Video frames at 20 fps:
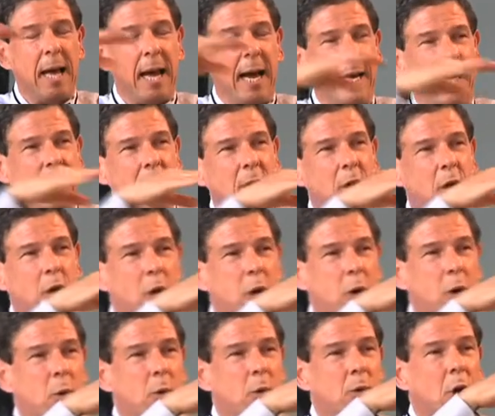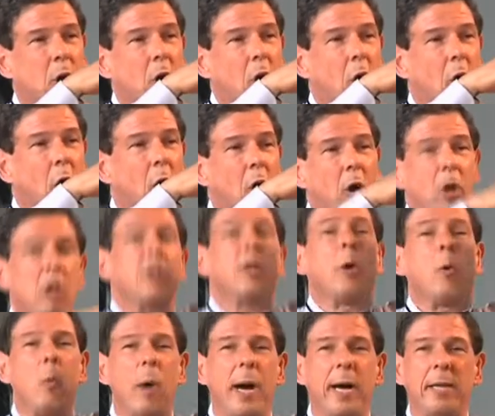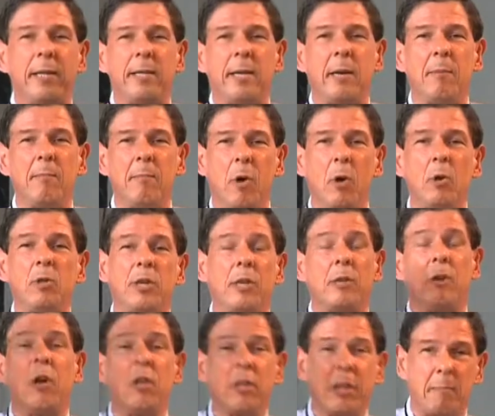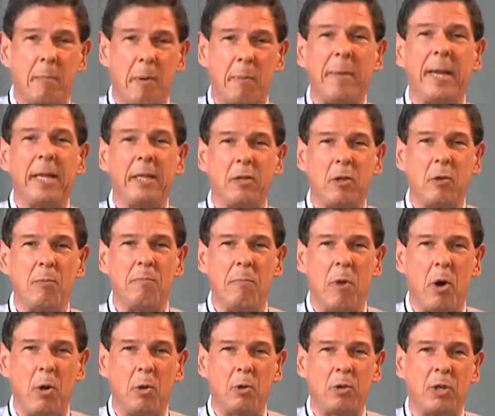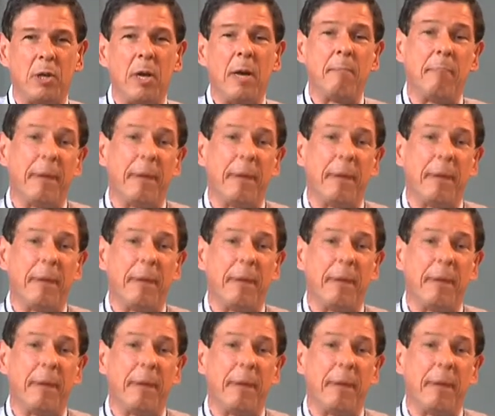and include all the winding modes and all the momentum modes,